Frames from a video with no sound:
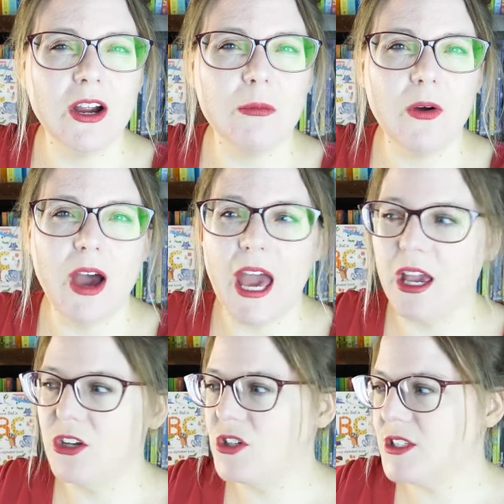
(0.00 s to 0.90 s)
about, I
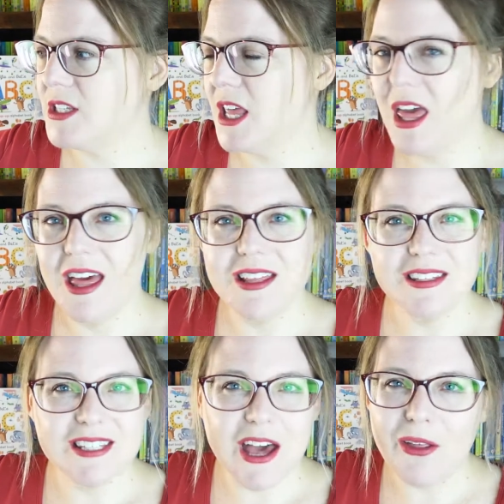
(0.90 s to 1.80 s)
could just
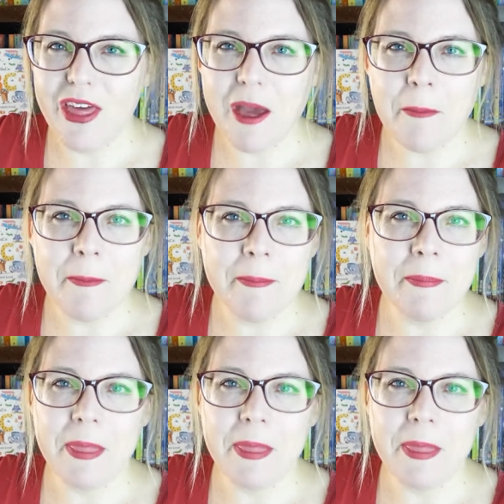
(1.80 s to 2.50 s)
sell them